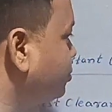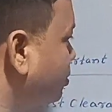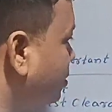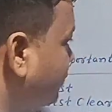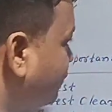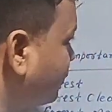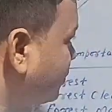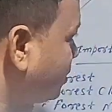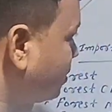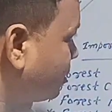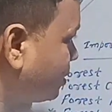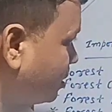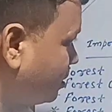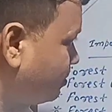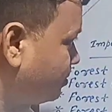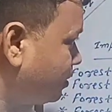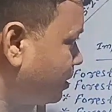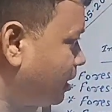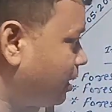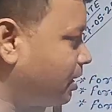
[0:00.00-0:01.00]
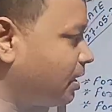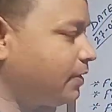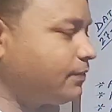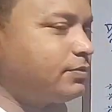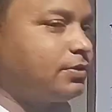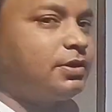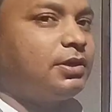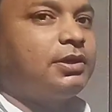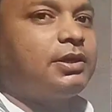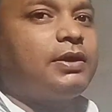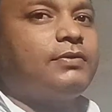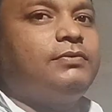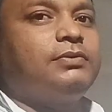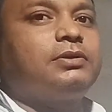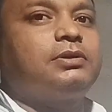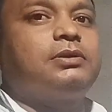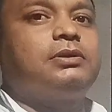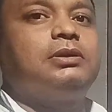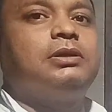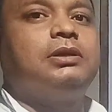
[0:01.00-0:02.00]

geographical term, and after that I will